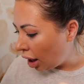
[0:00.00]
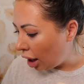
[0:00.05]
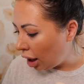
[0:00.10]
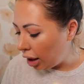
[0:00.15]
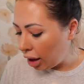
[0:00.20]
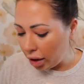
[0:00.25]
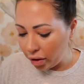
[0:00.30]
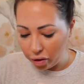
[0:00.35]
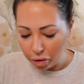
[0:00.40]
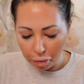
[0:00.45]
I
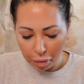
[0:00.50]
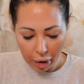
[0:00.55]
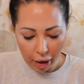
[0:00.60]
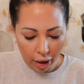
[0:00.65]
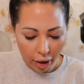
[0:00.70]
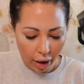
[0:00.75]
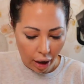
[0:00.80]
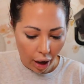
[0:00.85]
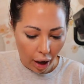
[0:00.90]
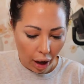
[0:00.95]
have
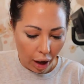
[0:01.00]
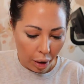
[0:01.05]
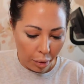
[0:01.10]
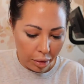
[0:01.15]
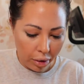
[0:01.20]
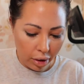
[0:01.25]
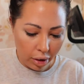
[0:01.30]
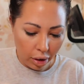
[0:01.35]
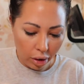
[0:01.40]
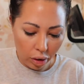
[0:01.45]
been
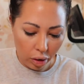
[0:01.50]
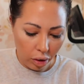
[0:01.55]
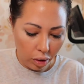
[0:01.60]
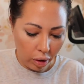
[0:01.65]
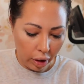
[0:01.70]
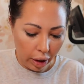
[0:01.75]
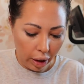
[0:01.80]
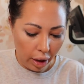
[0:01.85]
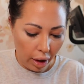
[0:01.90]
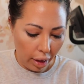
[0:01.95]

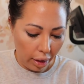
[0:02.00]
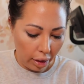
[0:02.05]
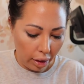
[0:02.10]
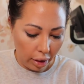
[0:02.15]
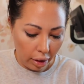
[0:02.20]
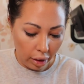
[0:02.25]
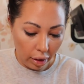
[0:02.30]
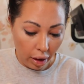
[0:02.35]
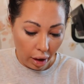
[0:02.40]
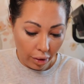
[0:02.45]
absolutely
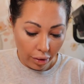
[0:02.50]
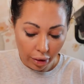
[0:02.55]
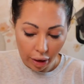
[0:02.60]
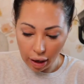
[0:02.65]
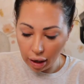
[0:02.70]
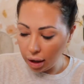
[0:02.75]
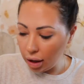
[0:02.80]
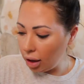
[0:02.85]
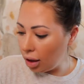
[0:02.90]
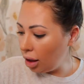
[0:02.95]

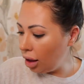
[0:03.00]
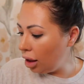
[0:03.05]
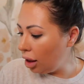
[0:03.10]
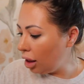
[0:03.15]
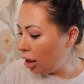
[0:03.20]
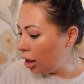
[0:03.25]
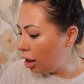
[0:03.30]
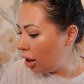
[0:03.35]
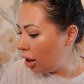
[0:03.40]
loving